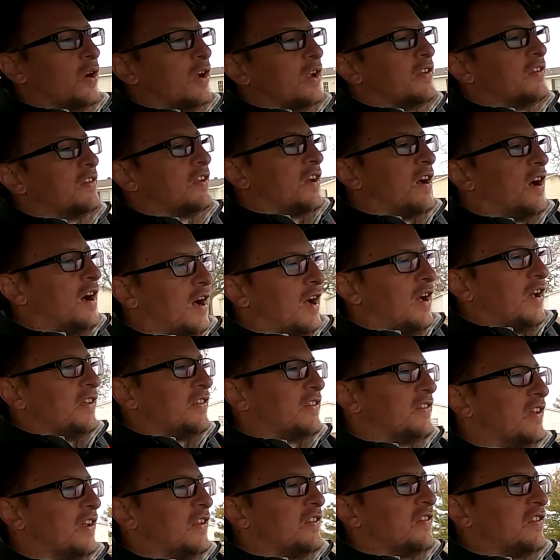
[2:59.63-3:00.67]
it
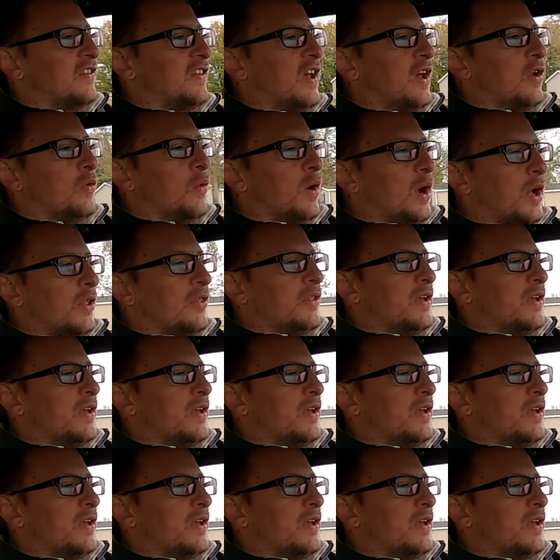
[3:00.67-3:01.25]
since then. While